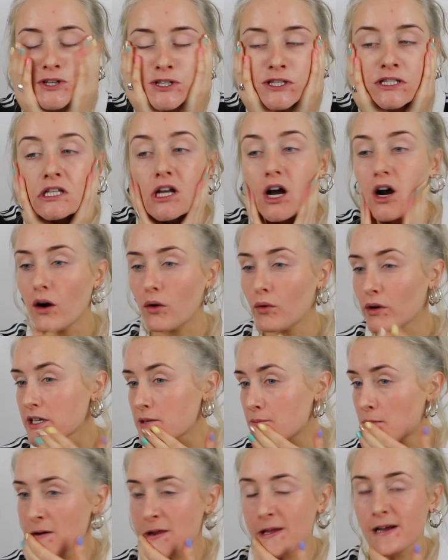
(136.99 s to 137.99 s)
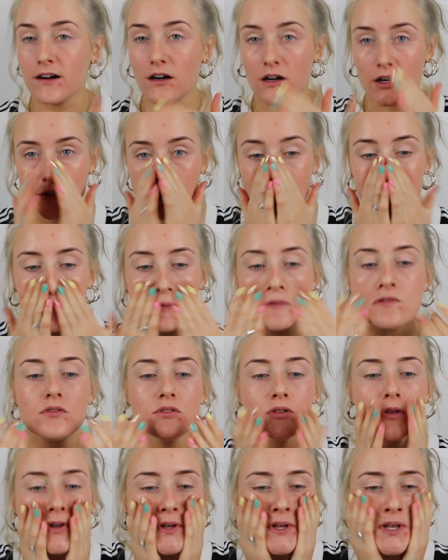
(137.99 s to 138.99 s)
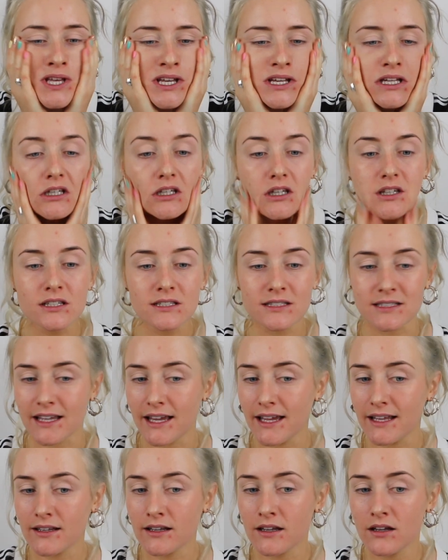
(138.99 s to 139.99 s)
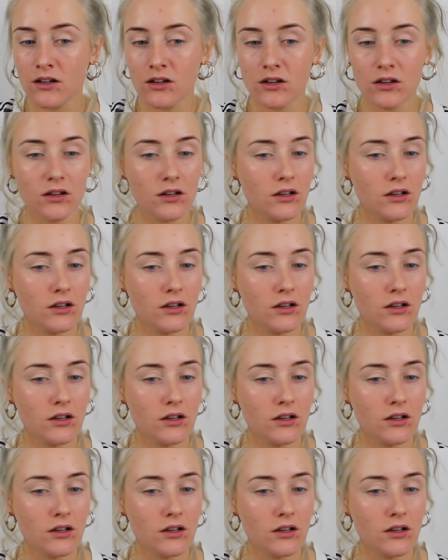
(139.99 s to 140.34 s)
So when you put it on, your skin